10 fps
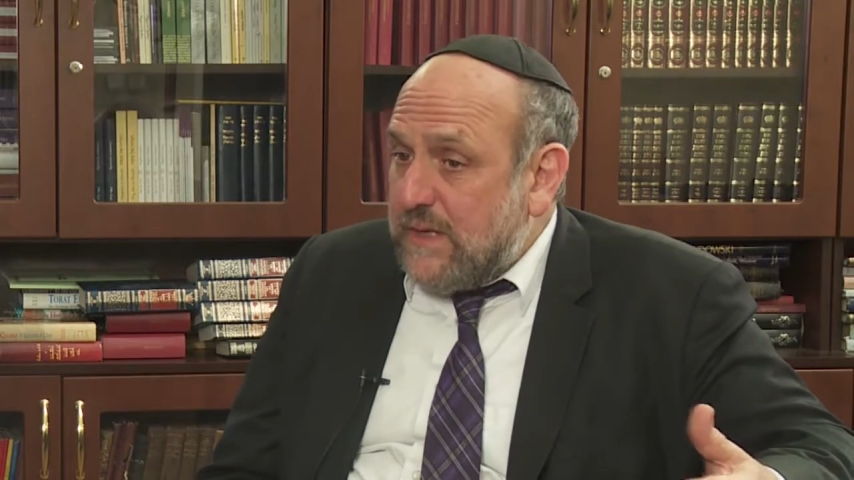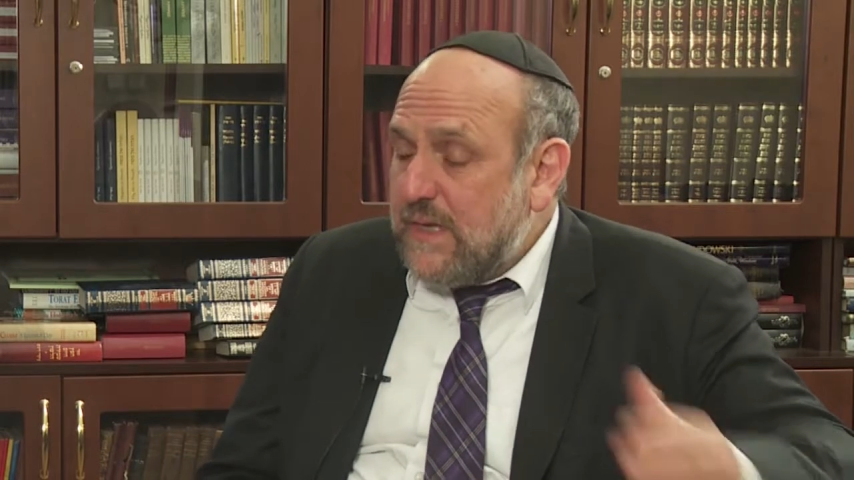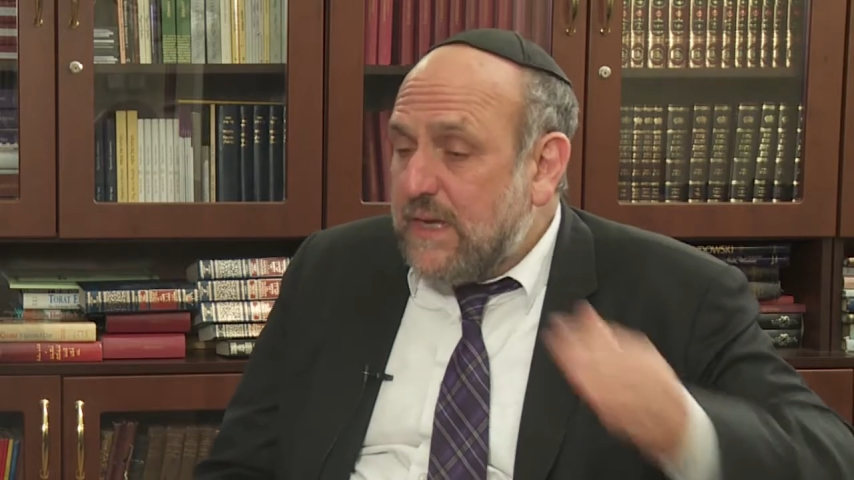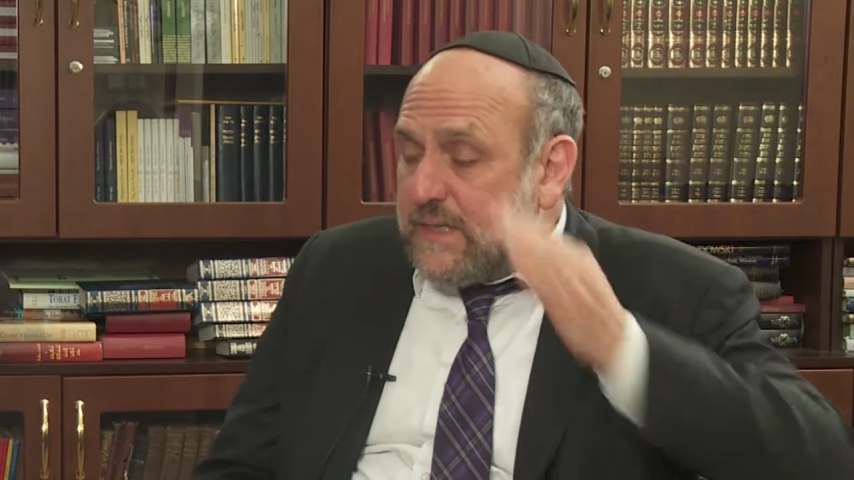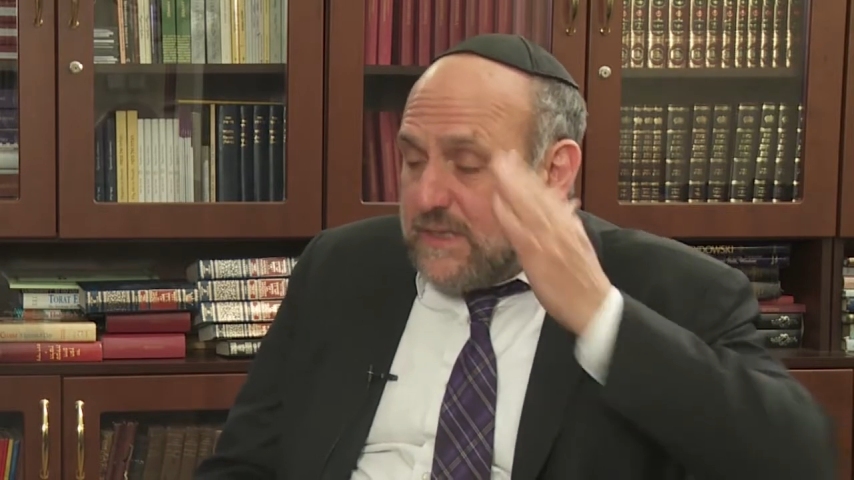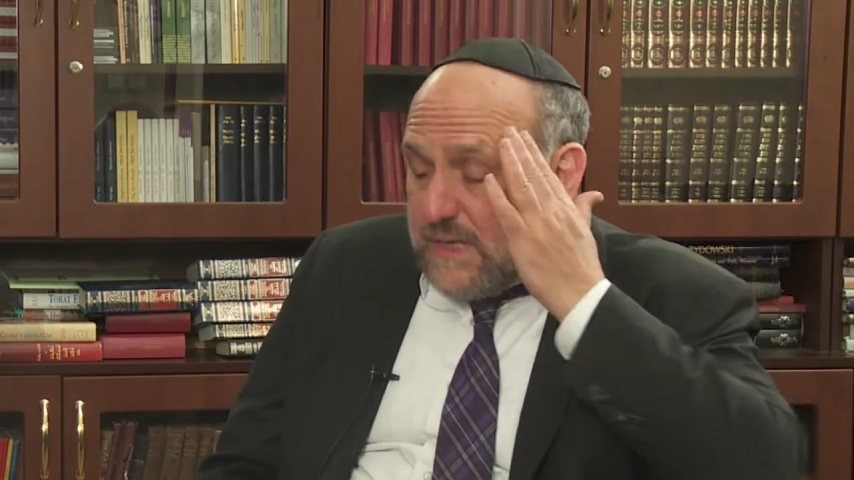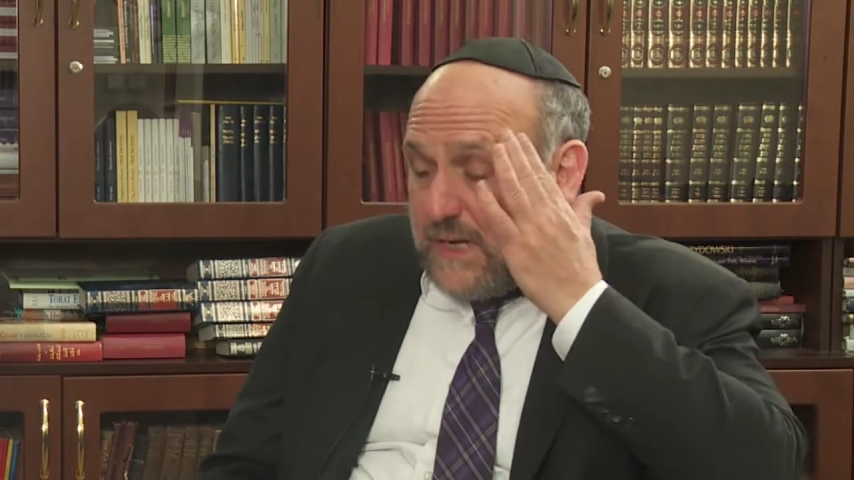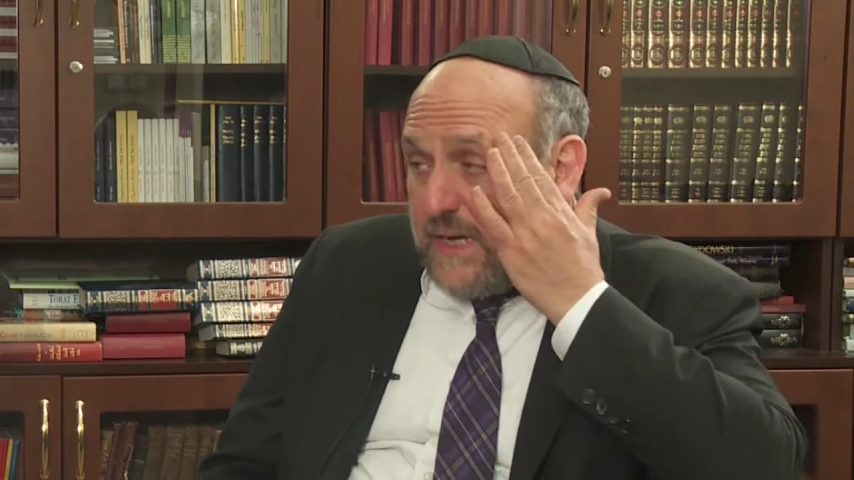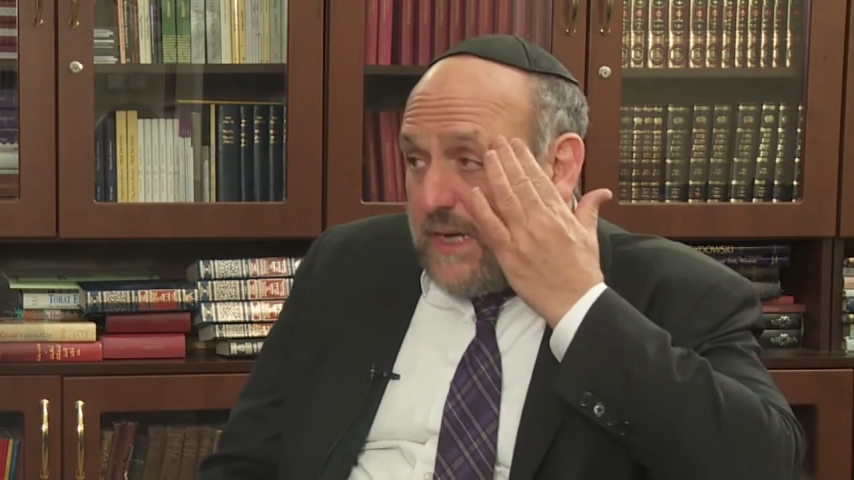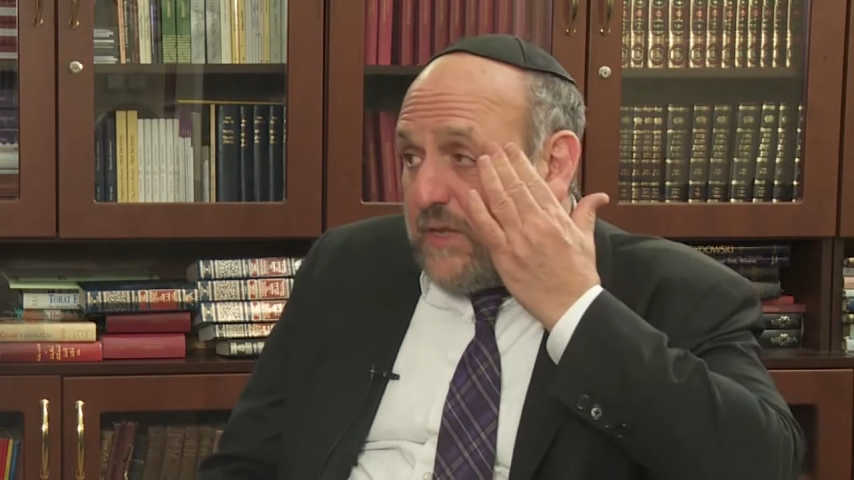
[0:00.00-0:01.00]

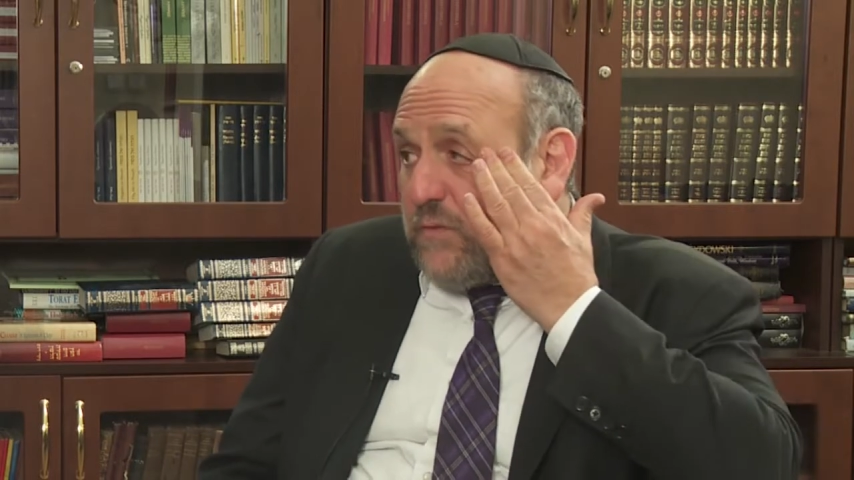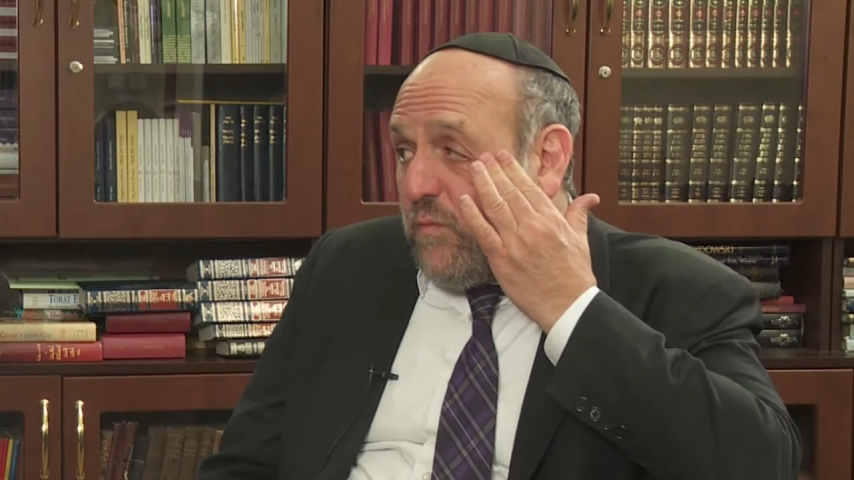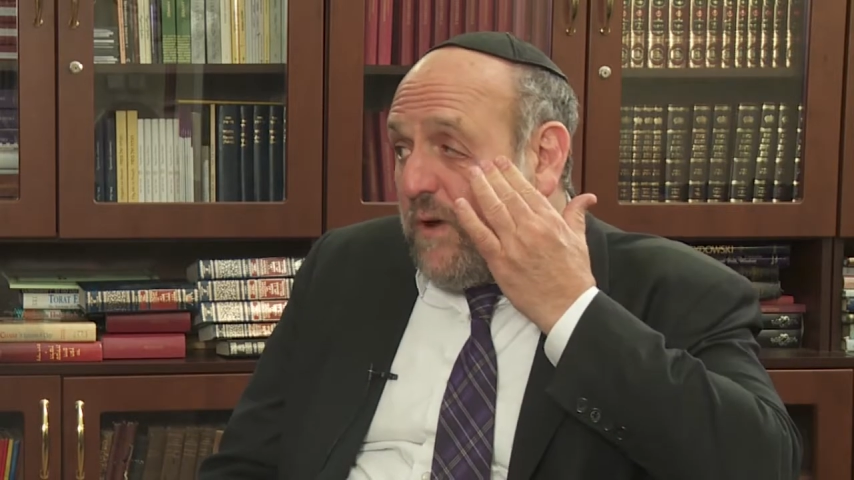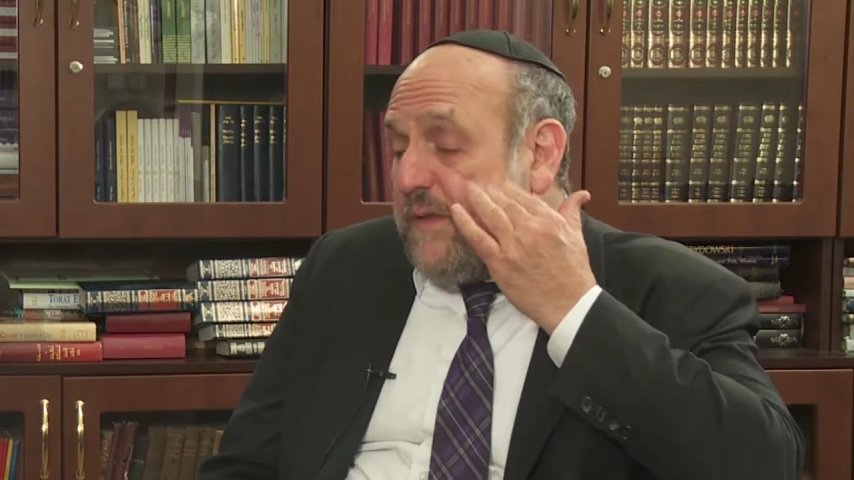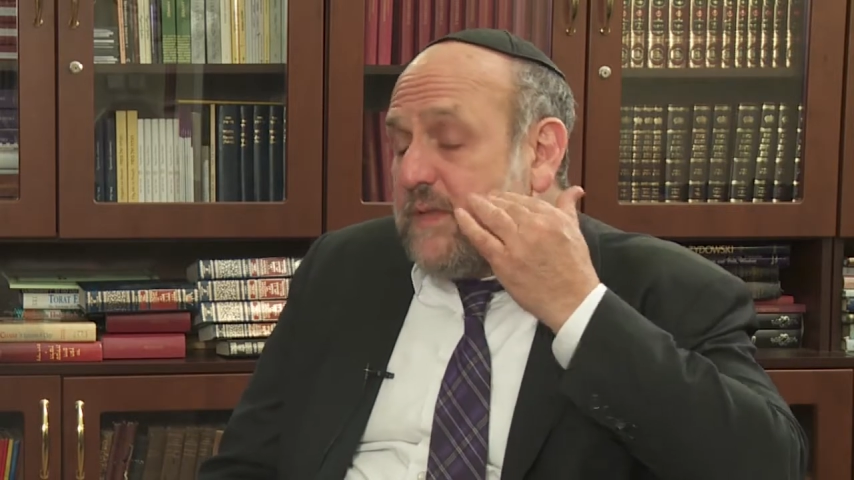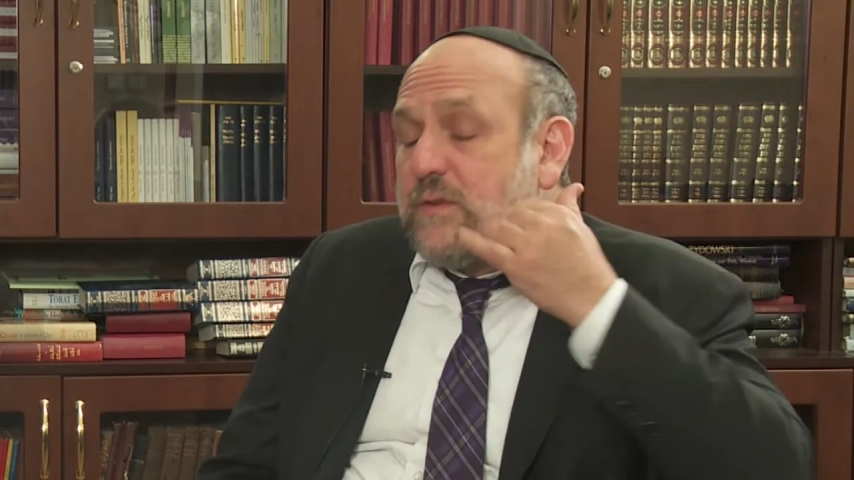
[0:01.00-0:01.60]
It's one that's